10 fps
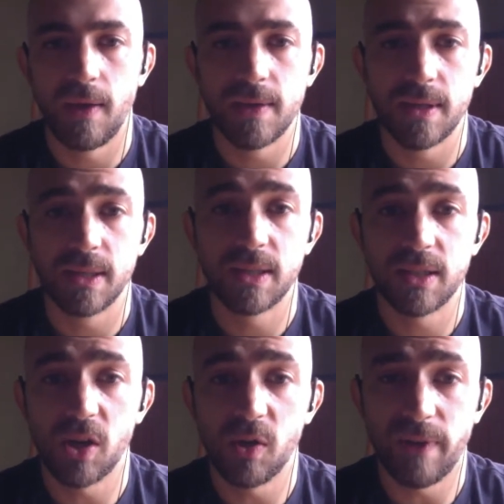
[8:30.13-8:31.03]

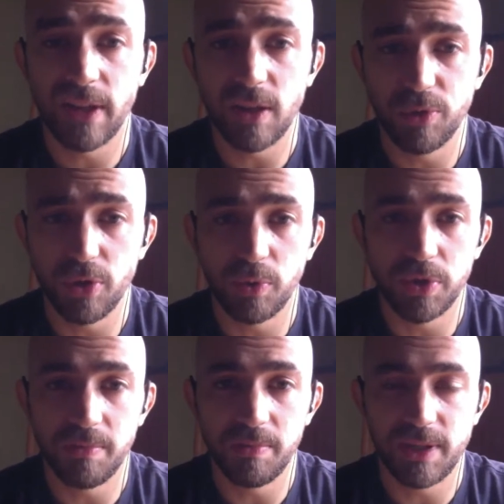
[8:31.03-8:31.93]
So file upload wouldn't
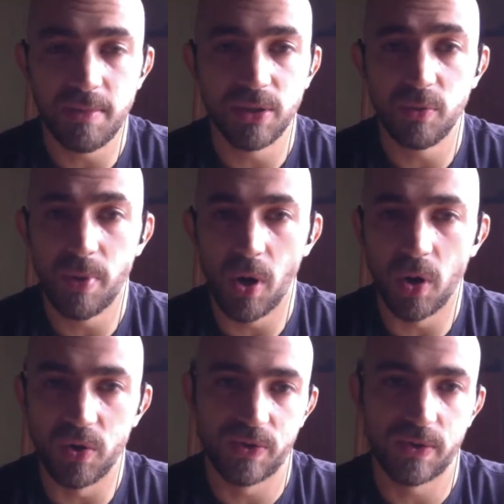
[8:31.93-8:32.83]
be limited to
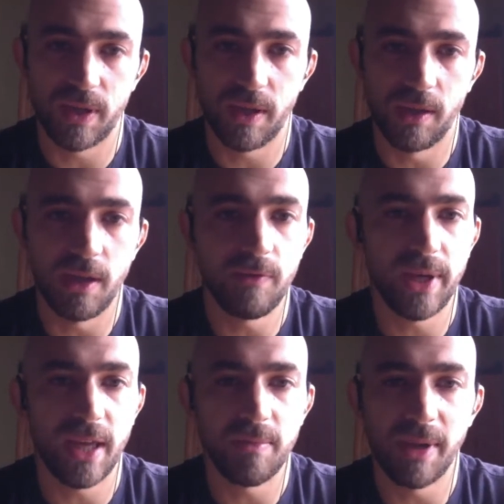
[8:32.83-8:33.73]
posts. If we
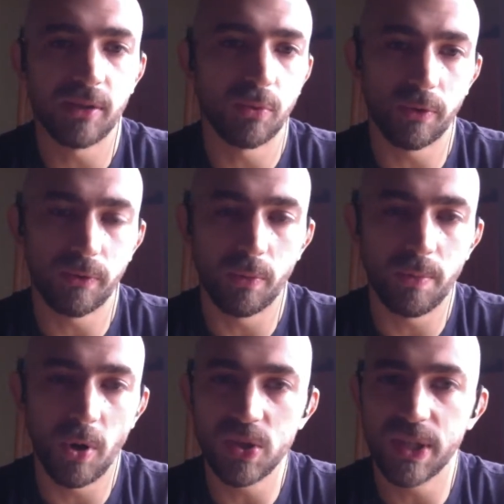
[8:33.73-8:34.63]
can make it work for
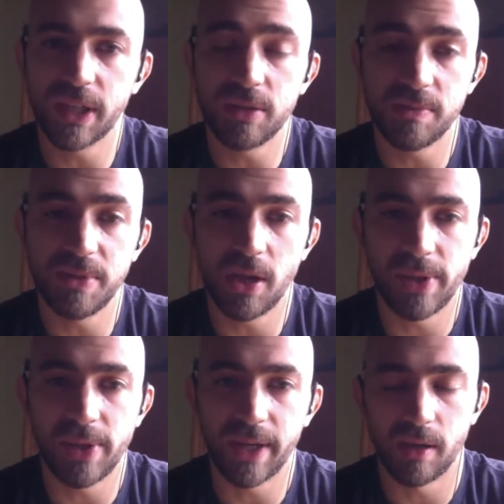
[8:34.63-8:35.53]
posts, it can just become
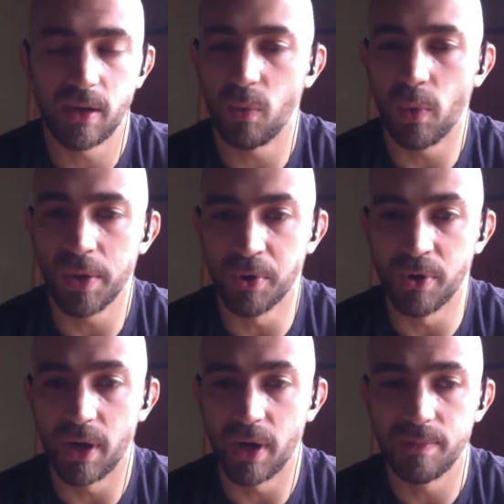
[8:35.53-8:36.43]
like one more
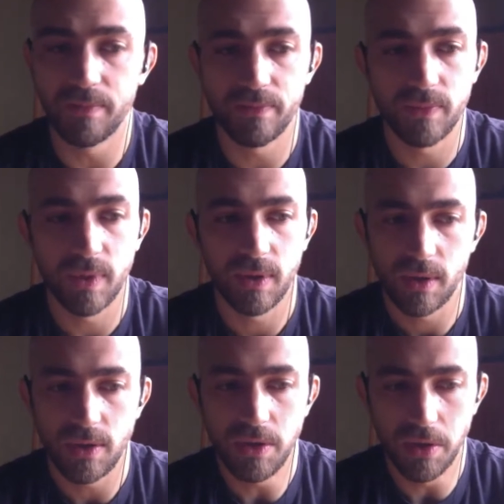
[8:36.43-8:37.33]
a
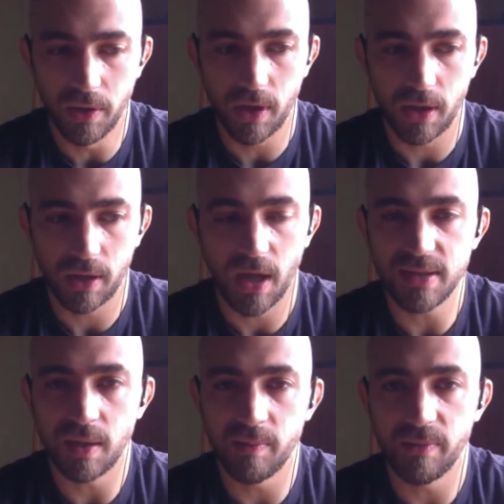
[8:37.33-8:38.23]

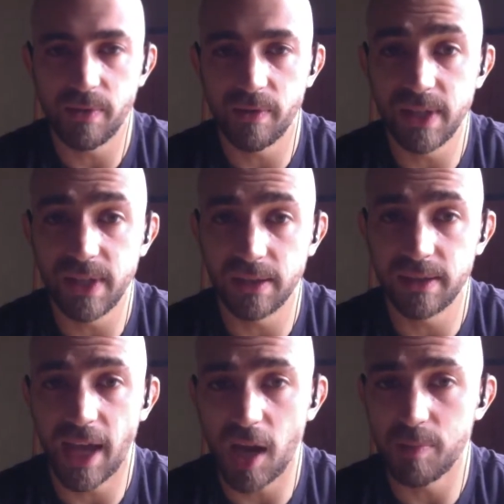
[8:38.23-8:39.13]
custom field
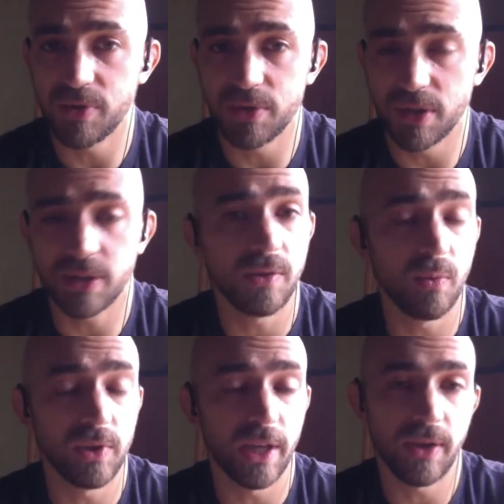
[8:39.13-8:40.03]
type. So just
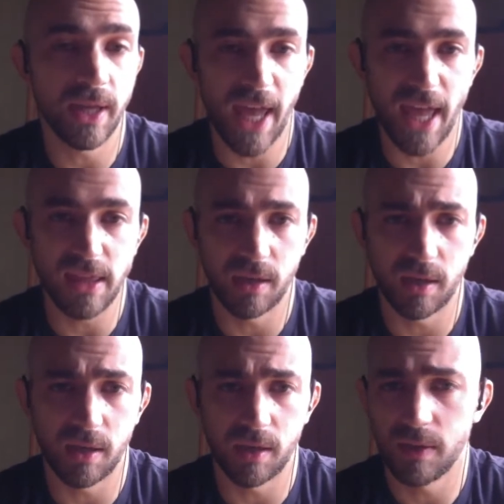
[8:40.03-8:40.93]
like you can add a
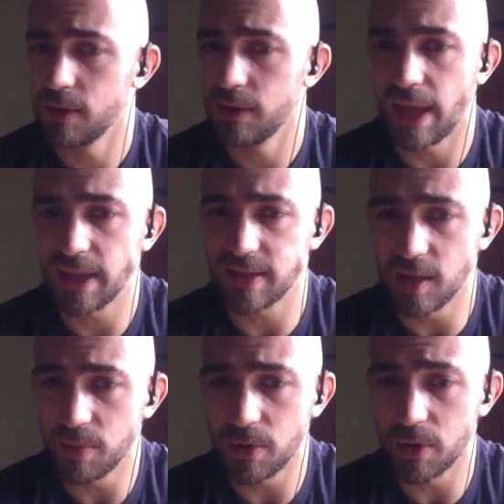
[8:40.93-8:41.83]
text
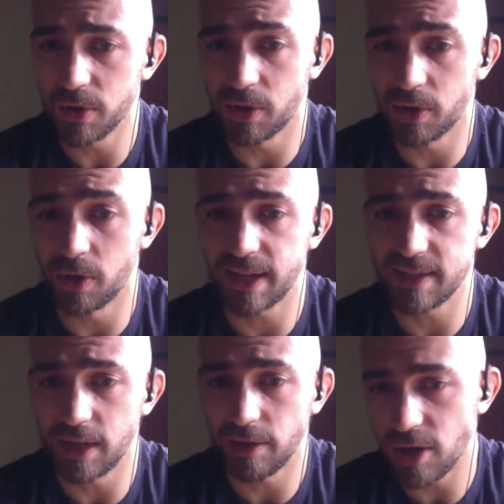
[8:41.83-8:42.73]
input or text
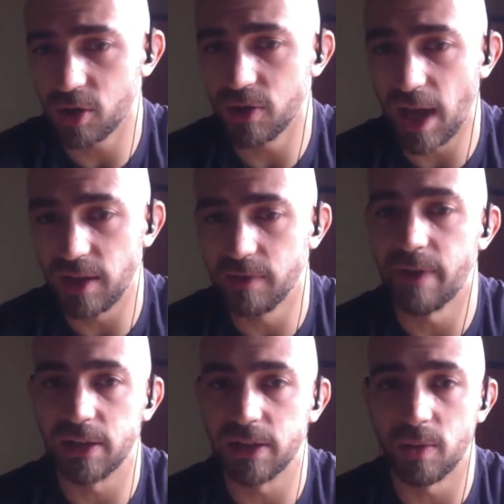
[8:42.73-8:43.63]
area, you could add a
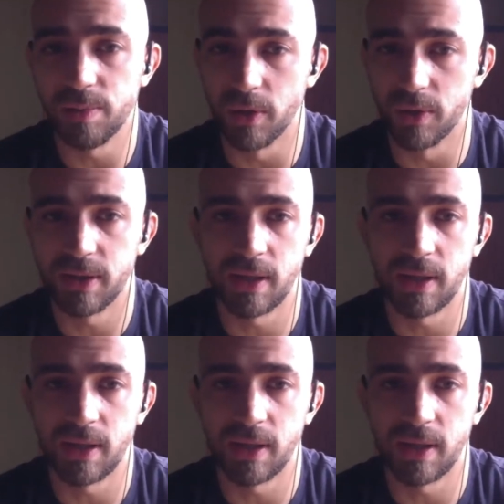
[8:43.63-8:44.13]
file upload, and then